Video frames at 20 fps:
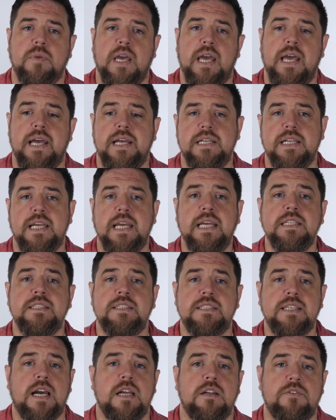And
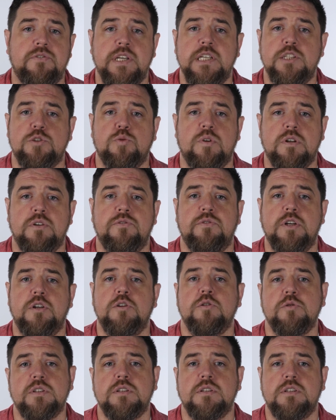inside of each one of
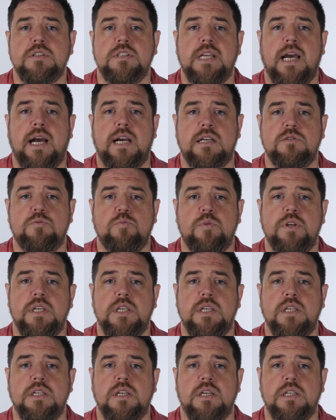those stacks,
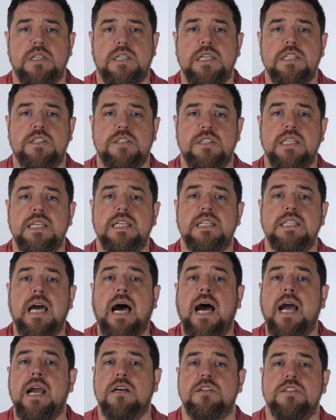we teach the
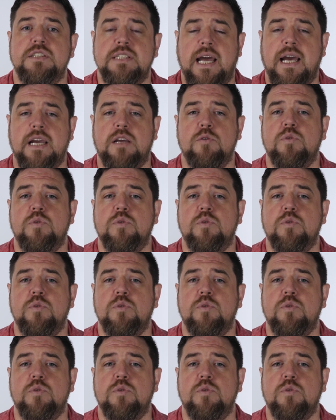entire stack.